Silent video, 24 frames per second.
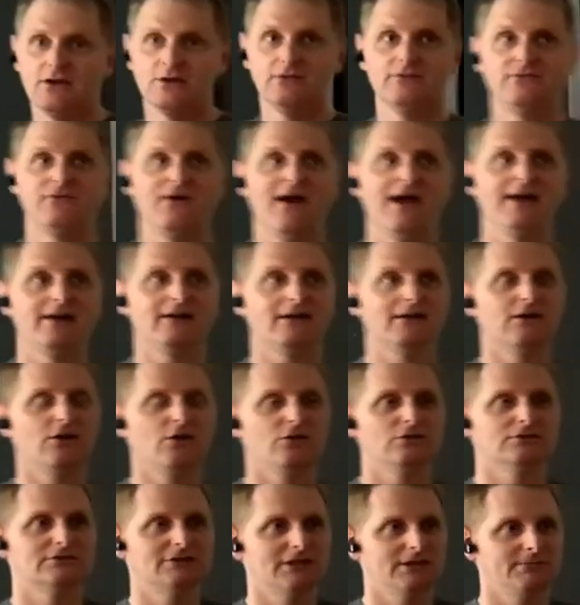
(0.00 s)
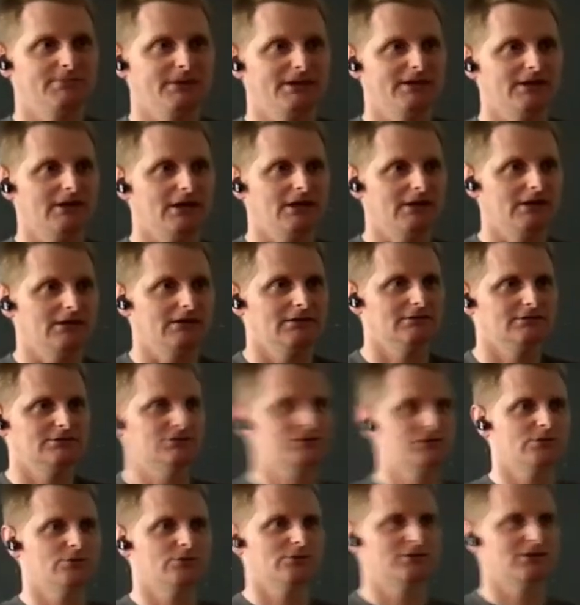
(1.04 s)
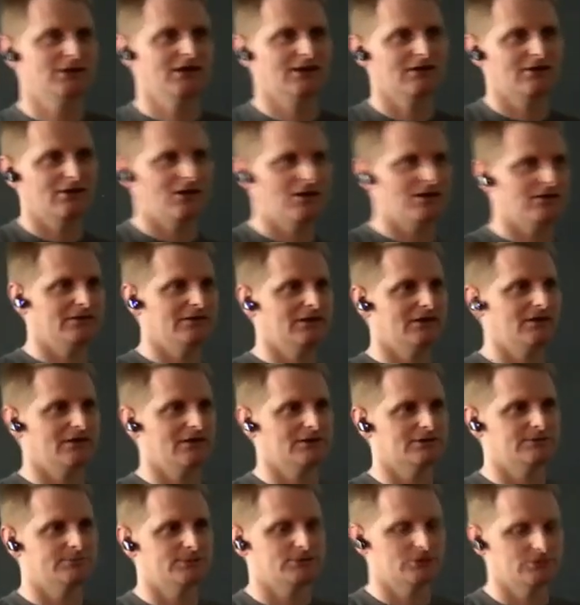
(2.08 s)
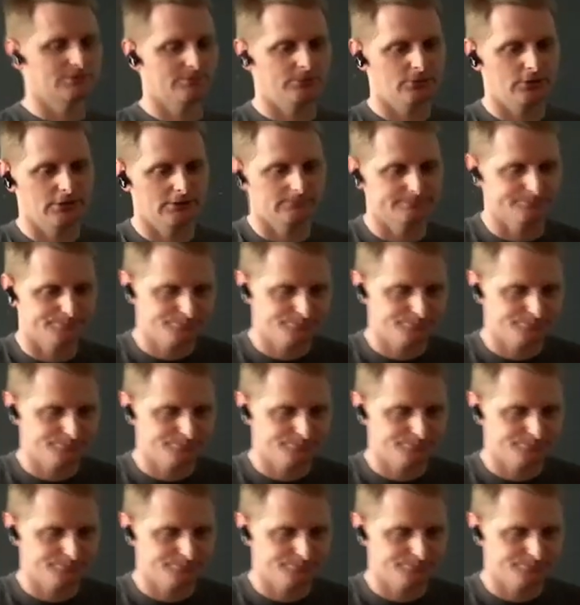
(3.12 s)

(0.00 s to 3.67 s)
could finally go to sleep at night. She would take on the customer support.